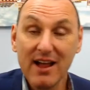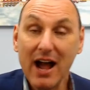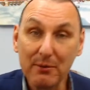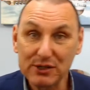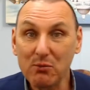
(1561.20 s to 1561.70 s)

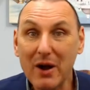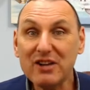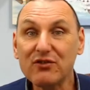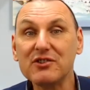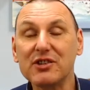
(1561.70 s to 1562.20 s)

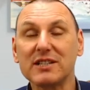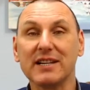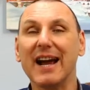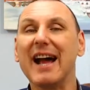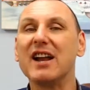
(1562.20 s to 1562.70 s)

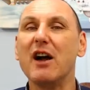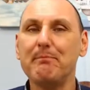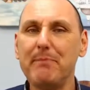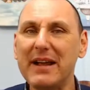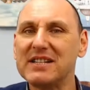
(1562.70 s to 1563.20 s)
And I
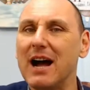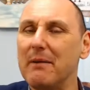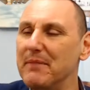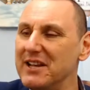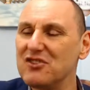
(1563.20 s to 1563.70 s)
picked
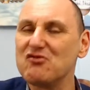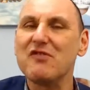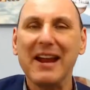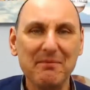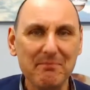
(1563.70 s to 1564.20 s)
up these
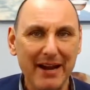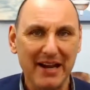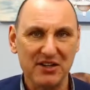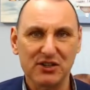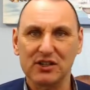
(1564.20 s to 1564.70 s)
green
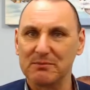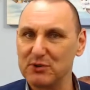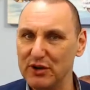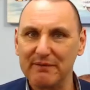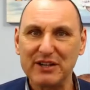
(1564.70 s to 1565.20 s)
beans because I'm
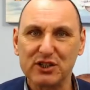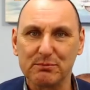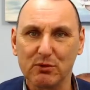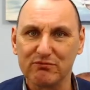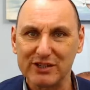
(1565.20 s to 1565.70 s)
doing a
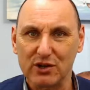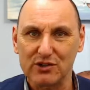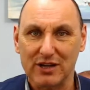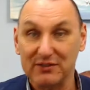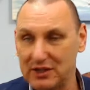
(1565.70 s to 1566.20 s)
vegetable
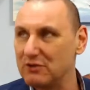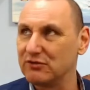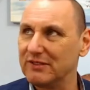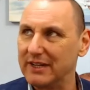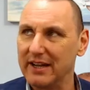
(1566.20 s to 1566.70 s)
risotto. I told you
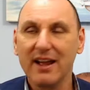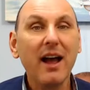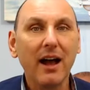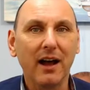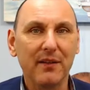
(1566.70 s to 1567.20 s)
already
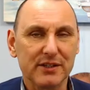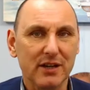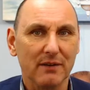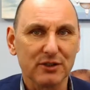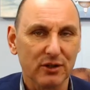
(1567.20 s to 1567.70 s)
this
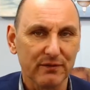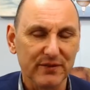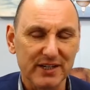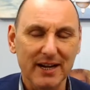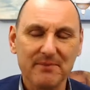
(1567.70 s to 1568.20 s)
afternoon for
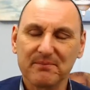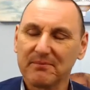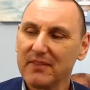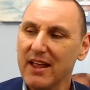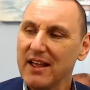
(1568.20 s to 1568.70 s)
dinner.
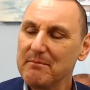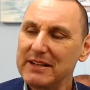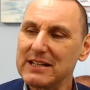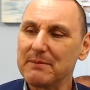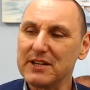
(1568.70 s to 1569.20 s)

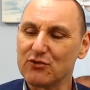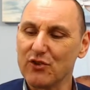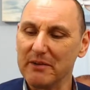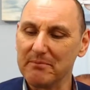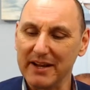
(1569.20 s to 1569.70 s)
Picked up these
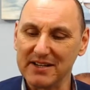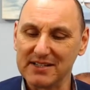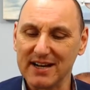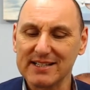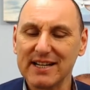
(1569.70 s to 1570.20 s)
green beans
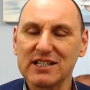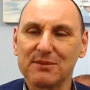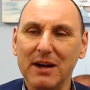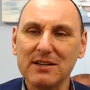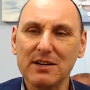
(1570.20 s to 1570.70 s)
and I said to the
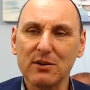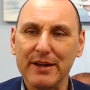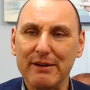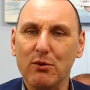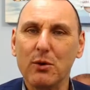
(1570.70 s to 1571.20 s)
wife, I said, look,
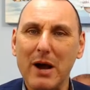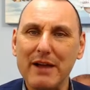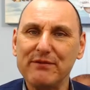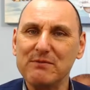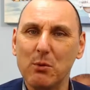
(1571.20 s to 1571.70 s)
they're all the way
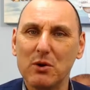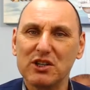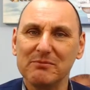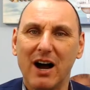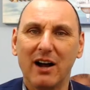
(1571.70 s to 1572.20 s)
from
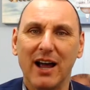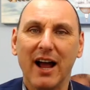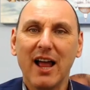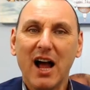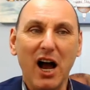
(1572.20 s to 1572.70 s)
Guatemala.
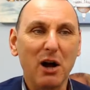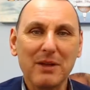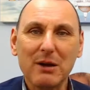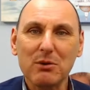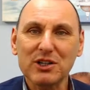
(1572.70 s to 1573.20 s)
I hope
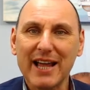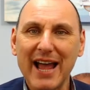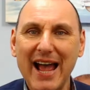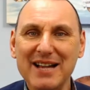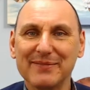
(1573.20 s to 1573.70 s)
they wash their
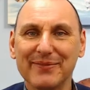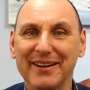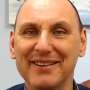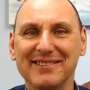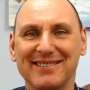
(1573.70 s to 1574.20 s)
hands
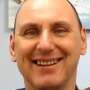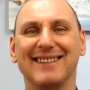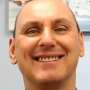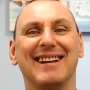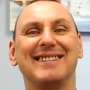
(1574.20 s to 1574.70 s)
first, I
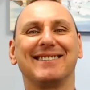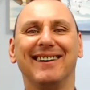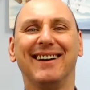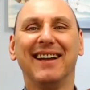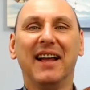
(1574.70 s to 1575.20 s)
said to her.